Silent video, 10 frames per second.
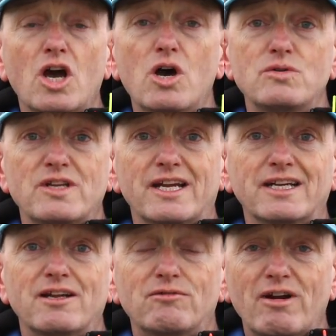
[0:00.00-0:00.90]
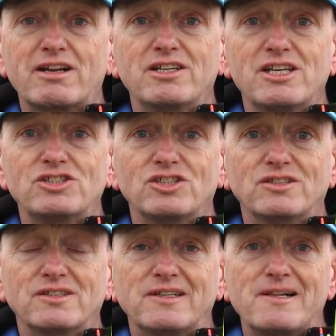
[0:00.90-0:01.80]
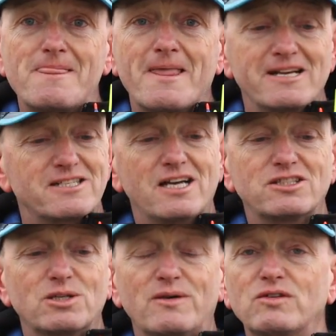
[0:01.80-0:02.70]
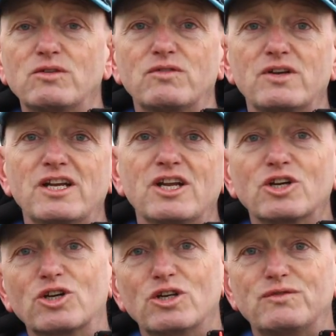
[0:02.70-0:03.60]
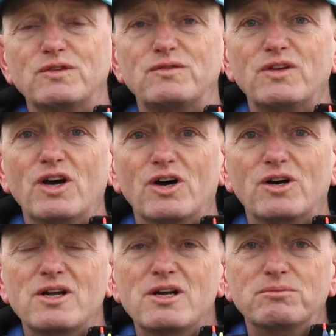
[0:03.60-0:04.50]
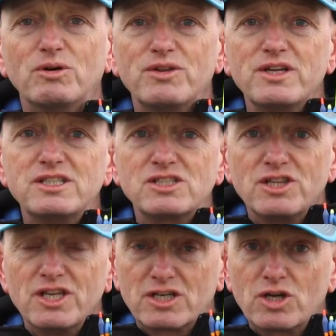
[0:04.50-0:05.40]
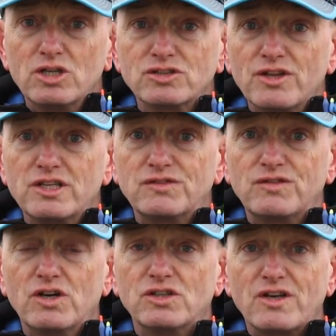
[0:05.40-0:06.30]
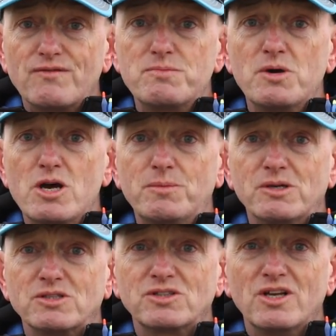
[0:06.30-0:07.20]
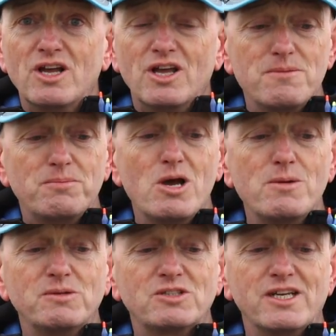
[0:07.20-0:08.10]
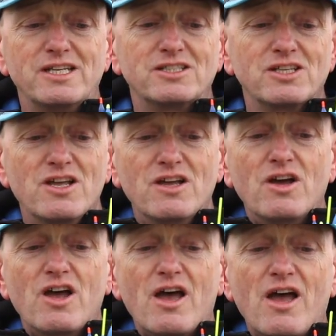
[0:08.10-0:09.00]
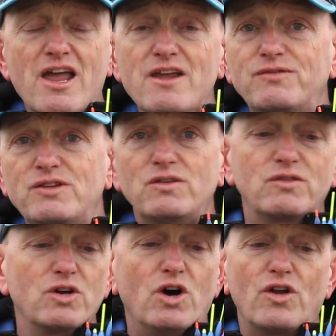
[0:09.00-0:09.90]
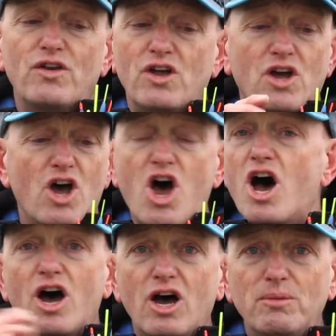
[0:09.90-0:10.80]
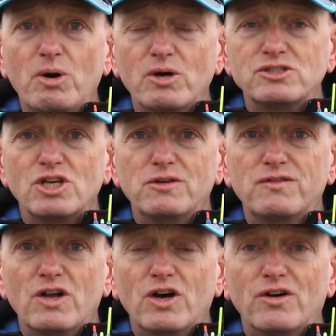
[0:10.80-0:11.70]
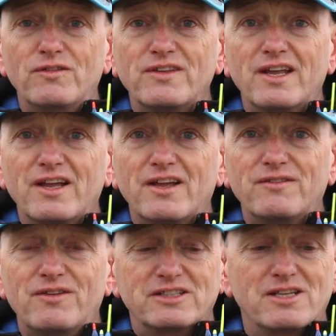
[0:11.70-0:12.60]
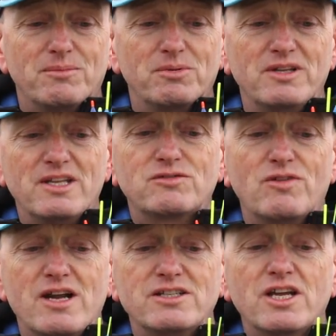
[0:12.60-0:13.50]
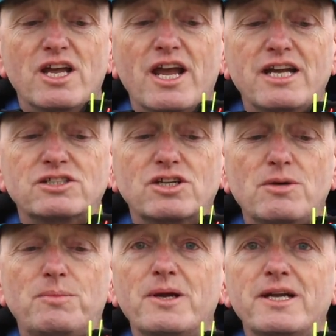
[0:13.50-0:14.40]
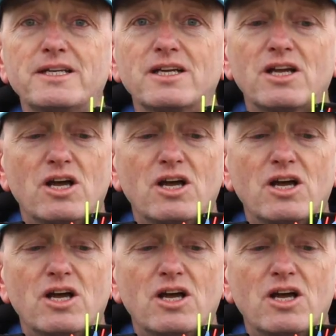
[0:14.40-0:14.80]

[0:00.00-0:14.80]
coding recognition. It's nice to have a lovely colourful float, but the colours on these floats have a purpose. And the purpose is, if you've got a 0.2 float, for example, in this range, it's going to be